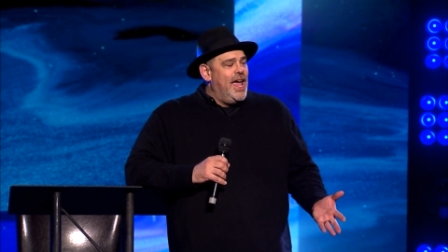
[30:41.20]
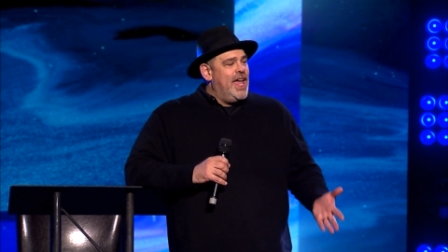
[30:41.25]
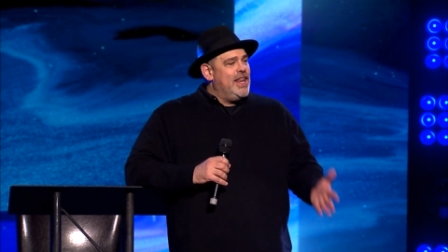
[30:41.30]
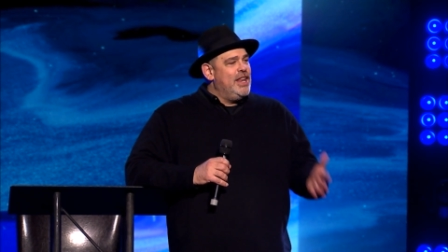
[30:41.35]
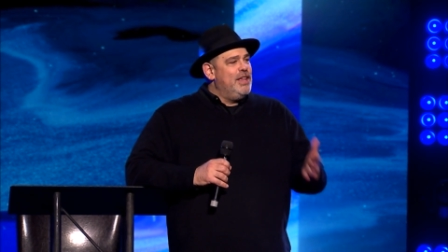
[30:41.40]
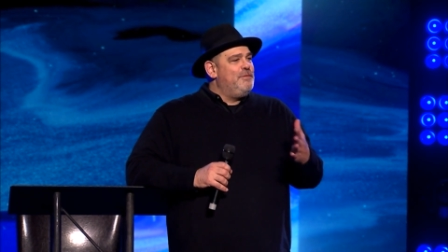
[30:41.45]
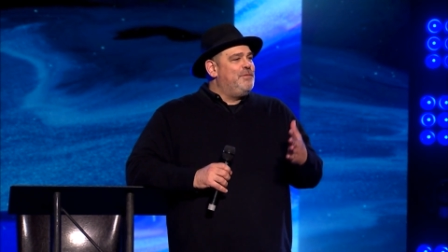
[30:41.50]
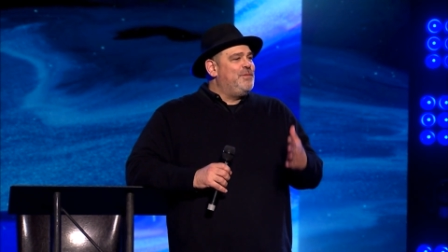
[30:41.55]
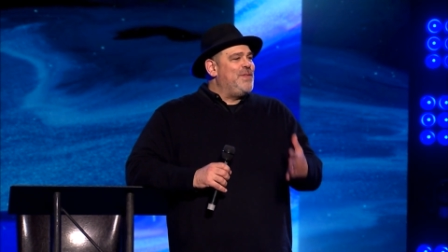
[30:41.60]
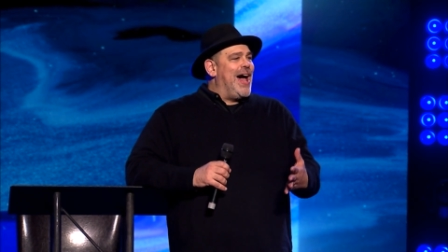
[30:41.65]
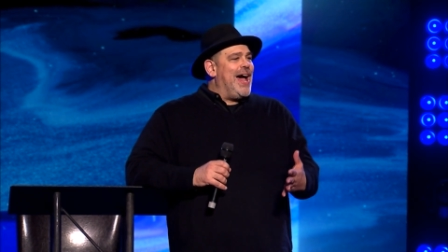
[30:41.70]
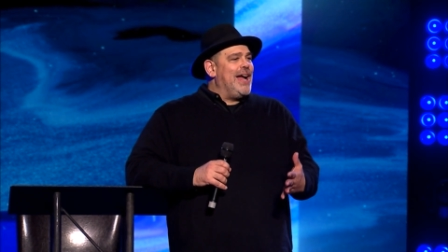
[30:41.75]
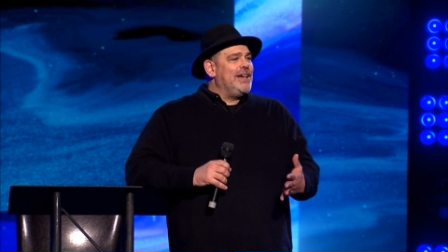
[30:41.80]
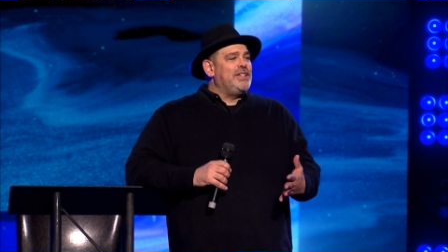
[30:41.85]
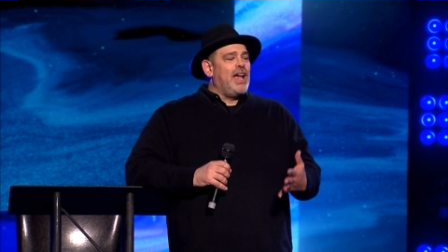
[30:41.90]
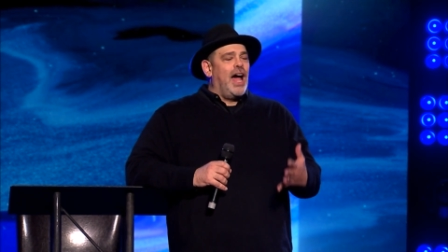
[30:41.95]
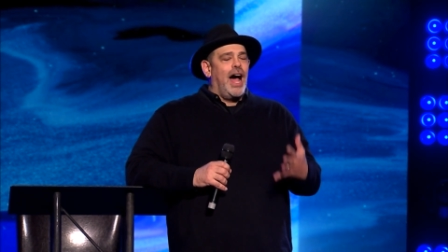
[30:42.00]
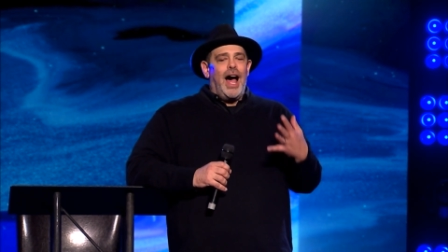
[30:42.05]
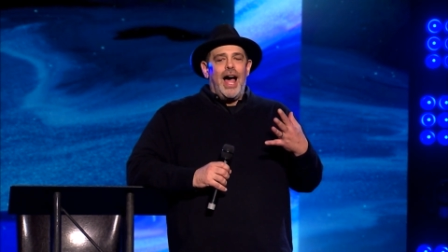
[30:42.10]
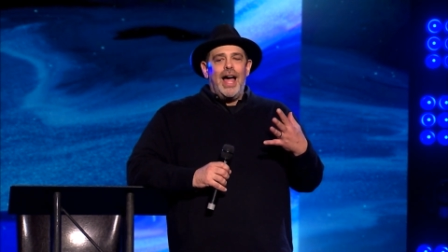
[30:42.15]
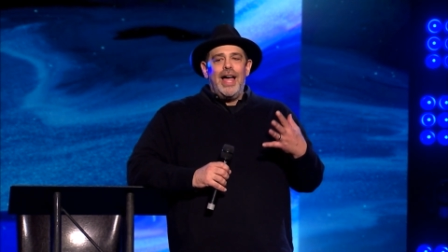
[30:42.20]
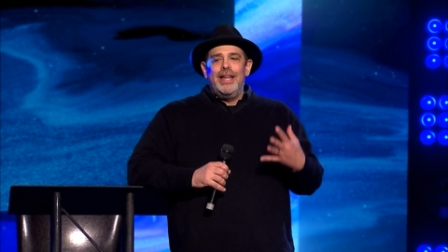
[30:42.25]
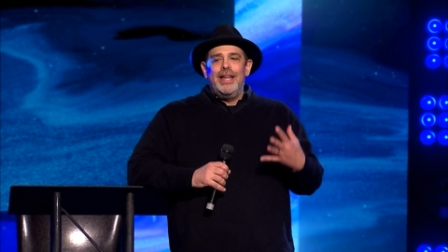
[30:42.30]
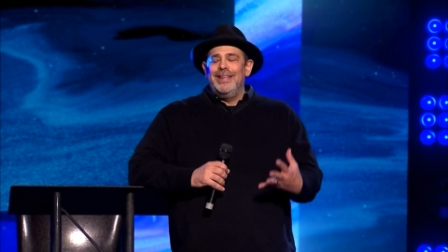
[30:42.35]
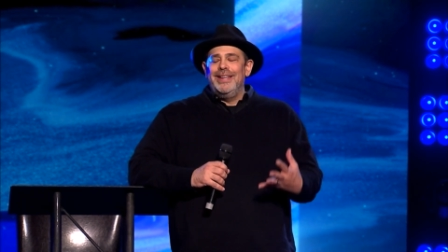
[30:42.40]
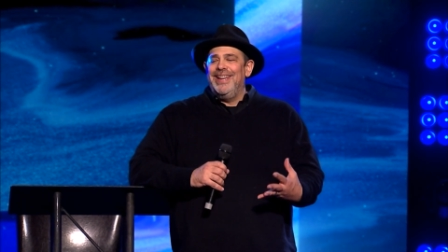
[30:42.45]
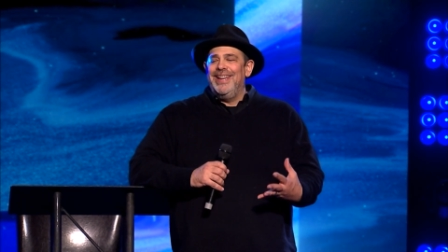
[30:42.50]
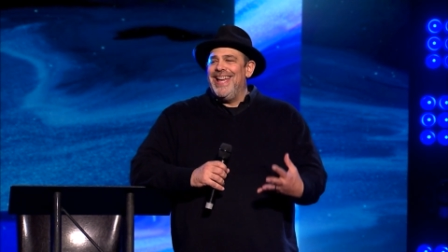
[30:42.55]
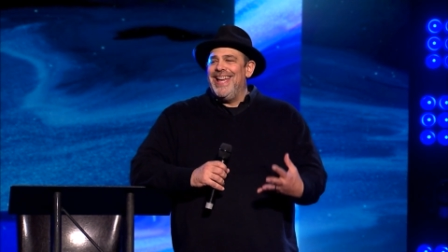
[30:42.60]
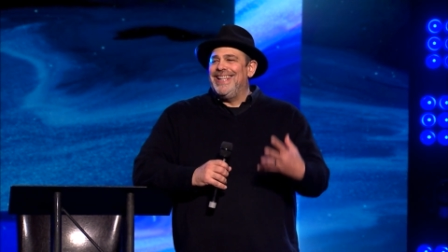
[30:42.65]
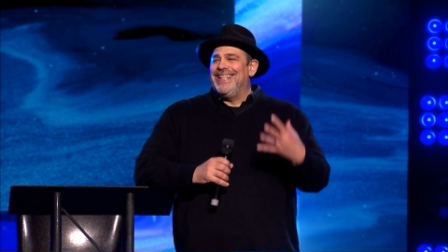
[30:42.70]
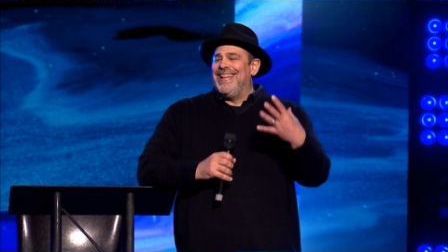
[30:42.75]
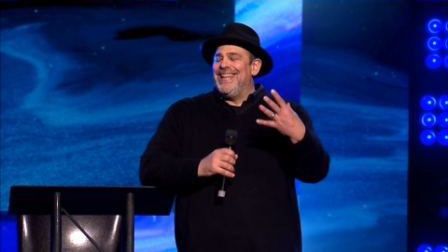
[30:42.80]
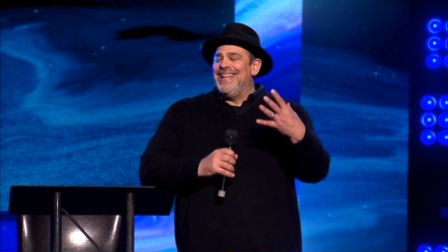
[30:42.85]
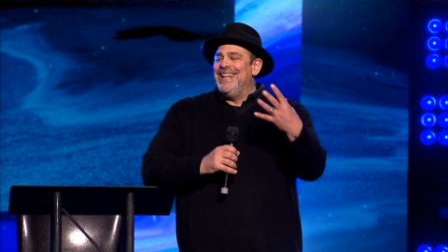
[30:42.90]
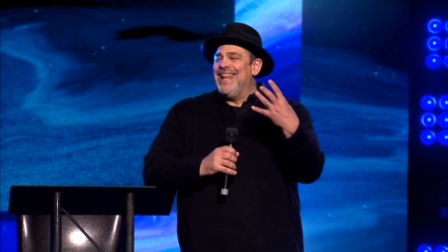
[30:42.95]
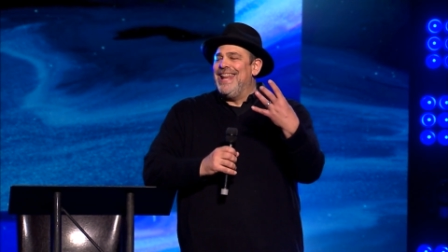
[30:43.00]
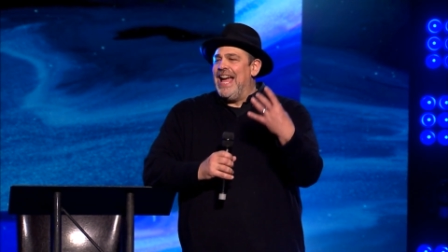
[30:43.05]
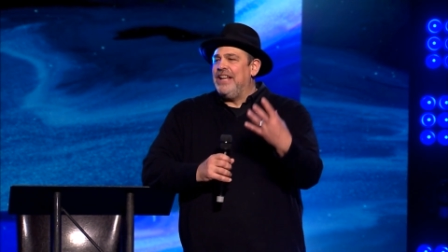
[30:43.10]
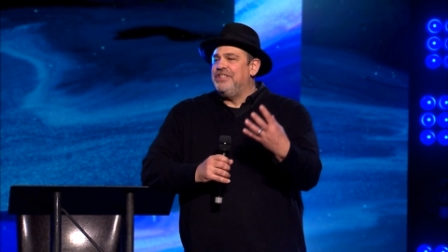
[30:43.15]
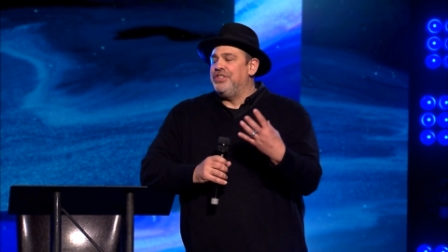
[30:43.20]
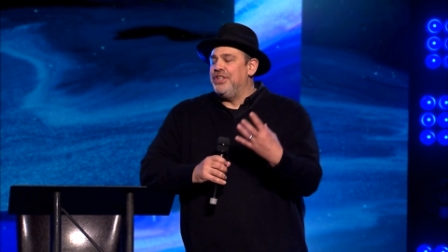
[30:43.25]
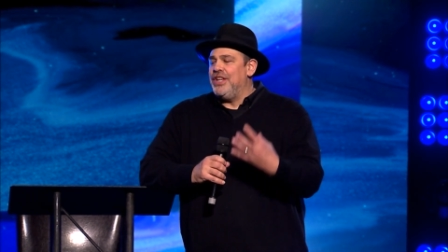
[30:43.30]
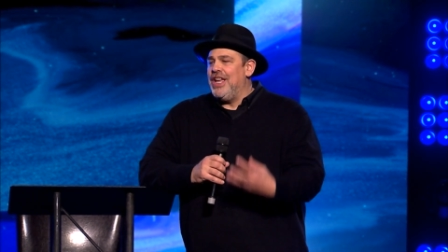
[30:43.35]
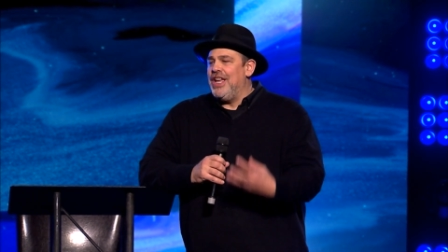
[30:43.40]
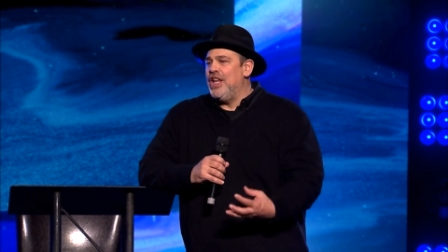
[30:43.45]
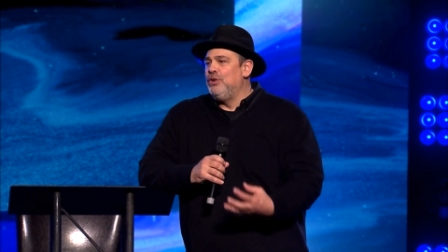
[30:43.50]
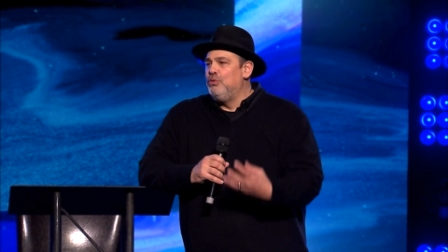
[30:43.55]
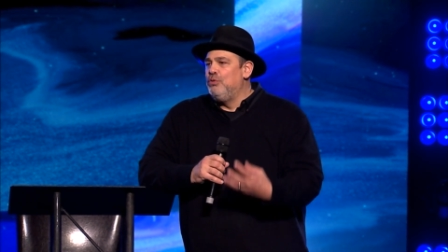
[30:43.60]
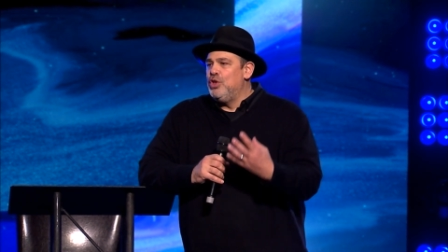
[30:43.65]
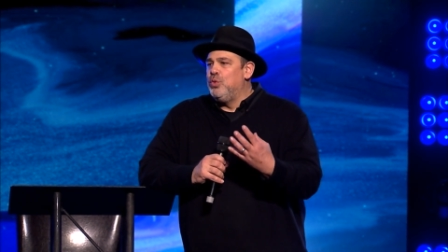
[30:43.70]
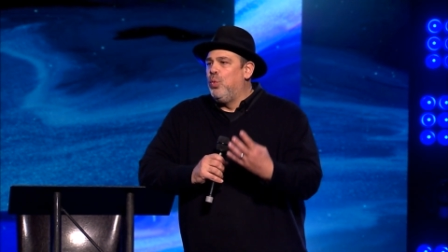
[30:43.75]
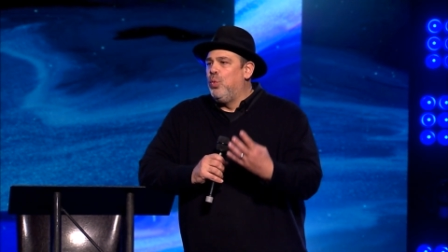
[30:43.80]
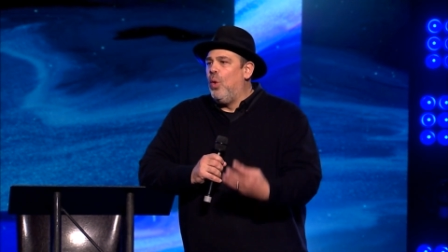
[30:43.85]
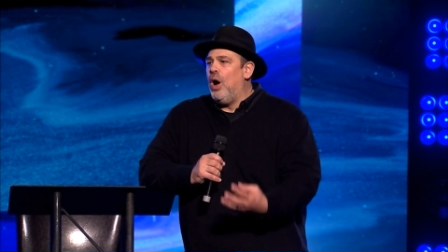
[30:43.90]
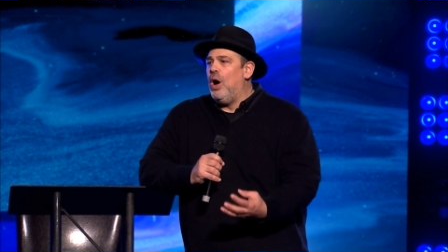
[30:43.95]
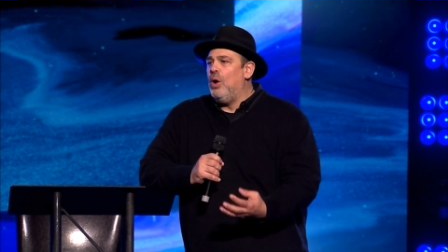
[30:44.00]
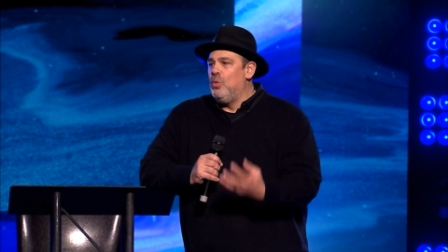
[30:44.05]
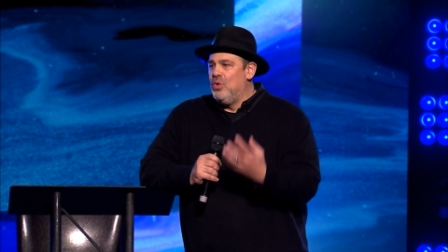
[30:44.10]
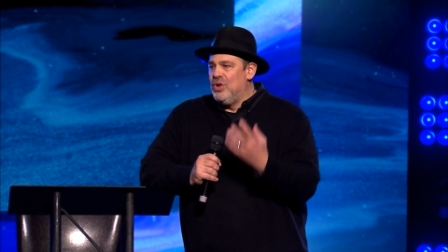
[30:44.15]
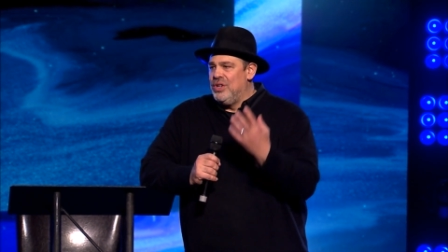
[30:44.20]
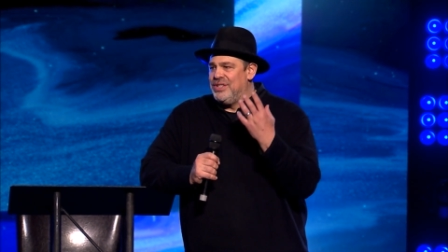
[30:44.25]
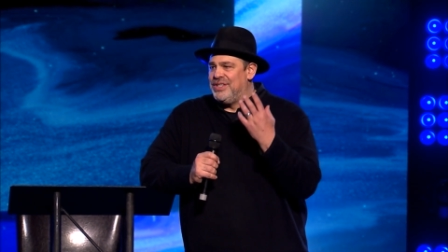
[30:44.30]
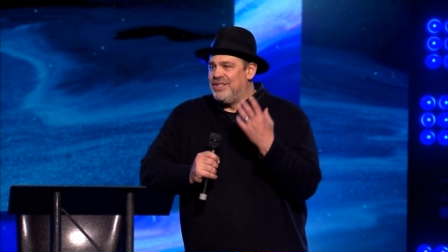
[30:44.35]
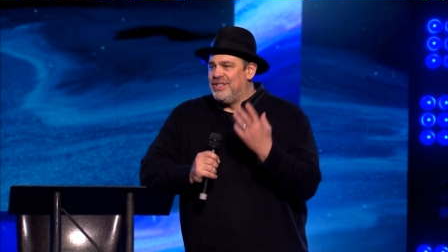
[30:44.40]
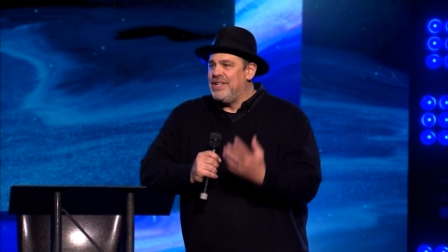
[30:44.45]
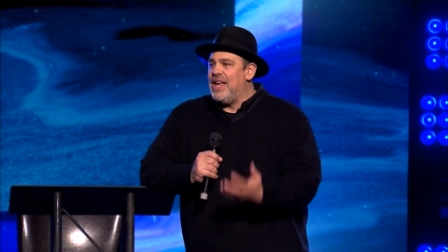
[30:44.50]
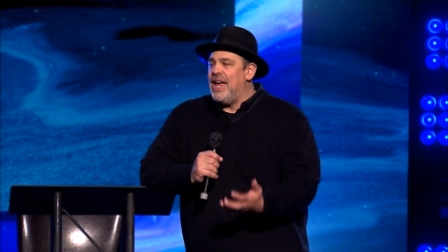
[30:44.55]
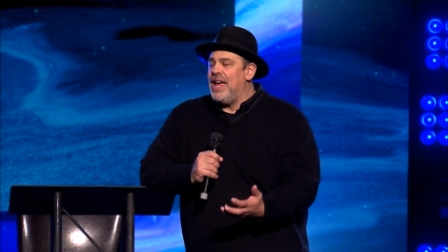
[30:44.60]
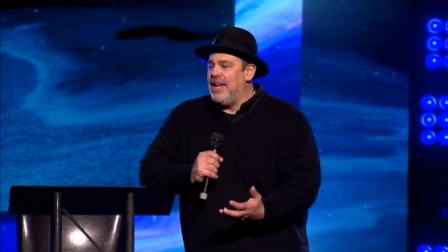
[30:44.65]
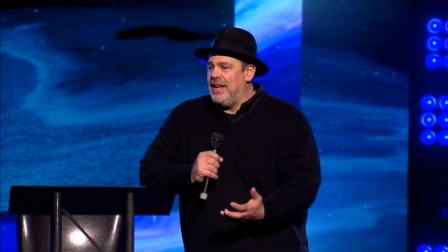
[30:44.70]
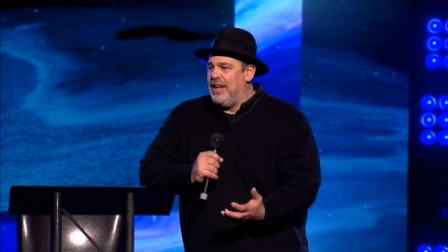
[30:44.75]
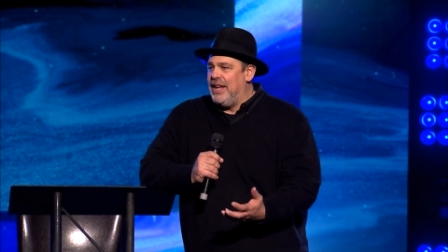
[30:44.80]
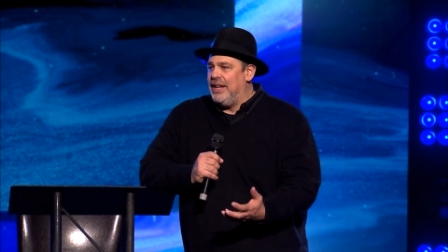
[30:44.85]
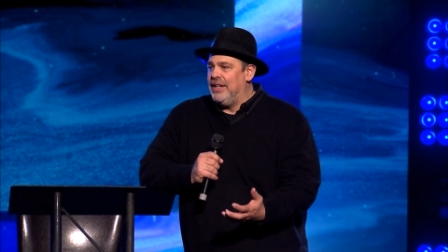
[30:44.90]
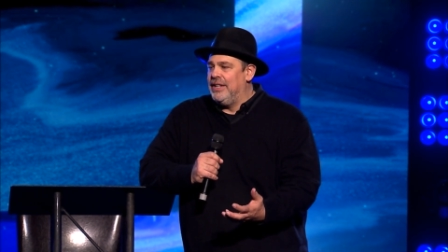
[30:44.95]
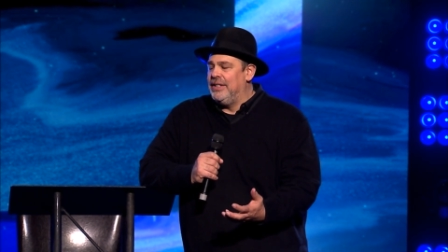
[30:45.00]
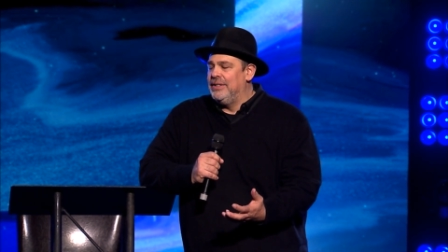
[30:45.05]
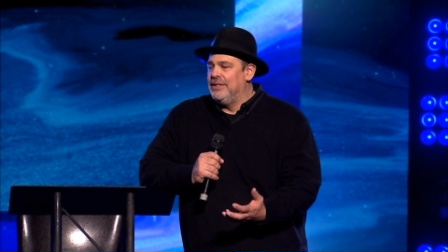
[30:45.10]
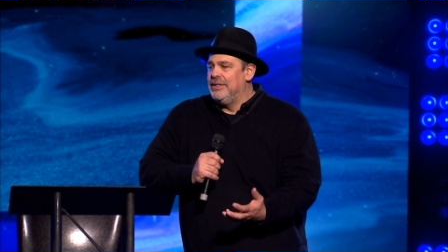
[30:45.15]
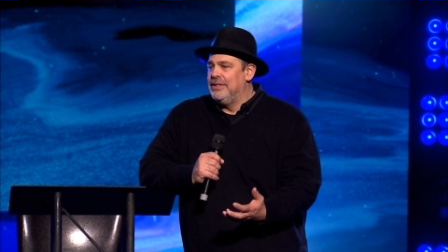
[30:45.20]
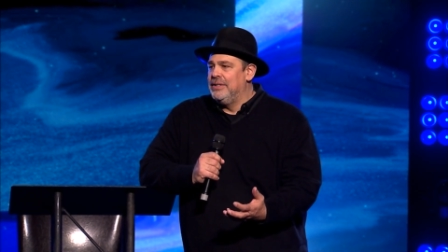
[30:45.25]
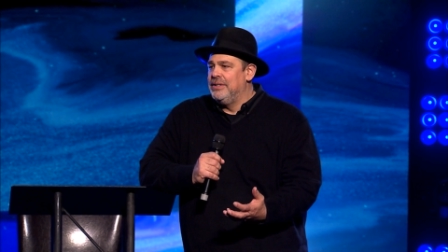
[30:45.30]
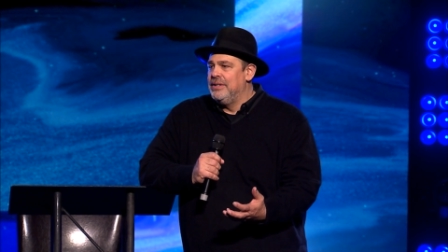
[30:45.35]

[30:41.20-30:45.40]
And in fact, it connects in with what we're saying